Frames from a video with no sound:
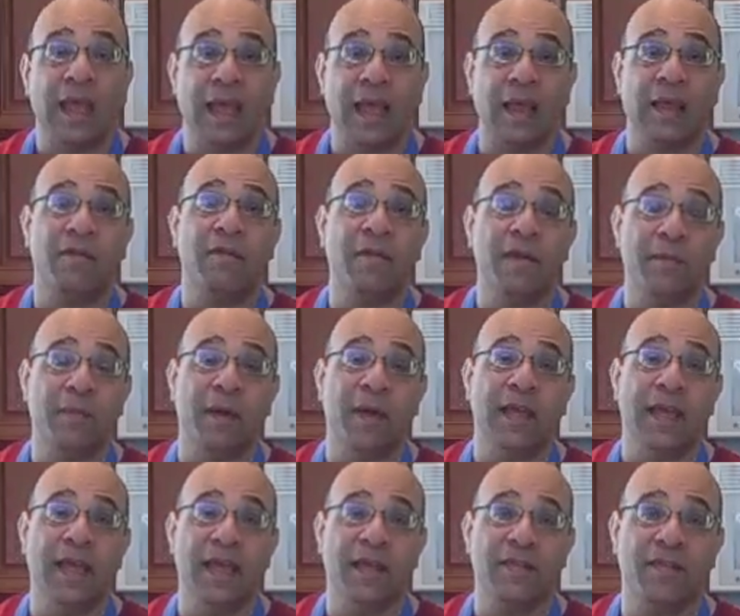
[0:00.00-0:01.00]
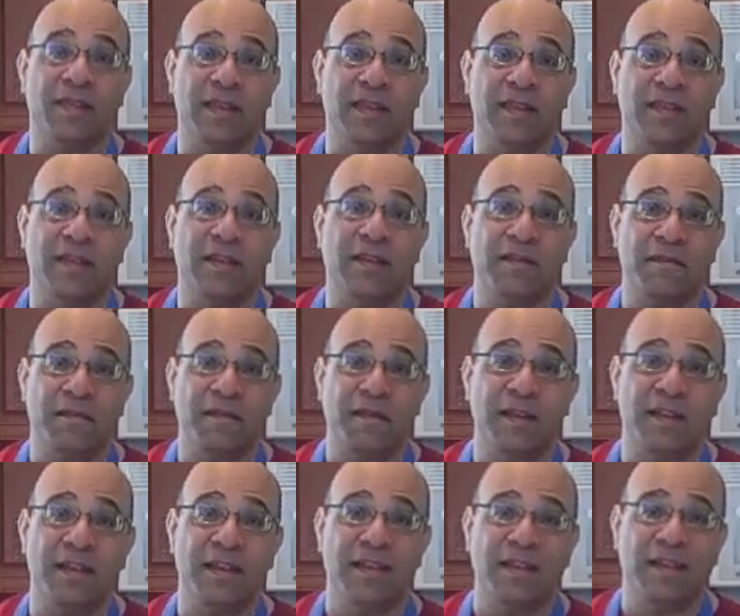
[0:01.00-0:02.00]
Everybody has a
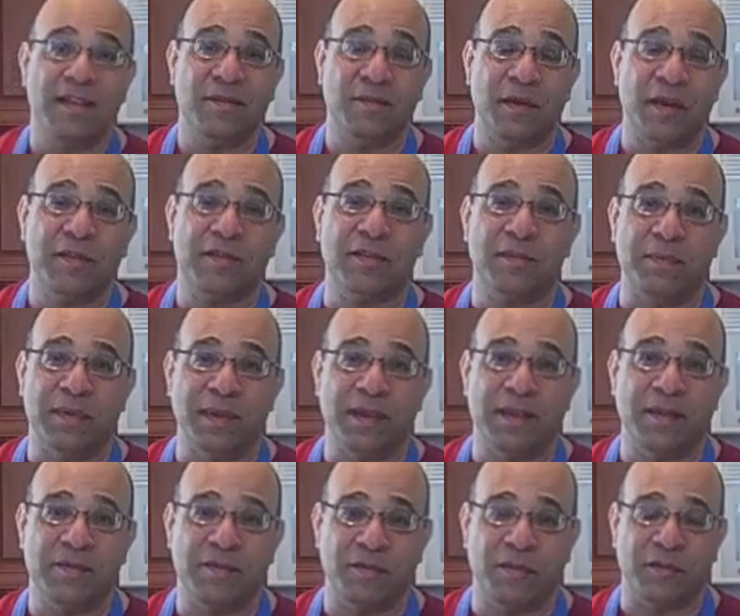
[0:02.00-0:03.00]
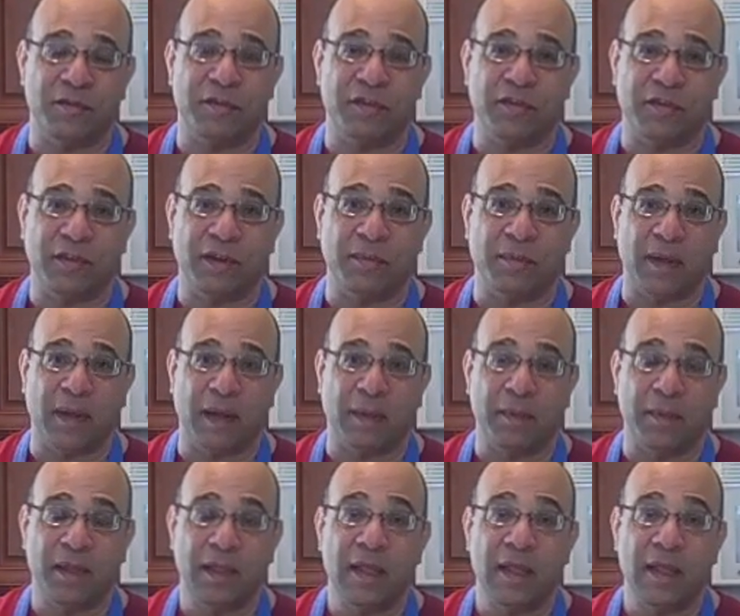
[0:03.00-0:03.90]
different recipe for shish kebab.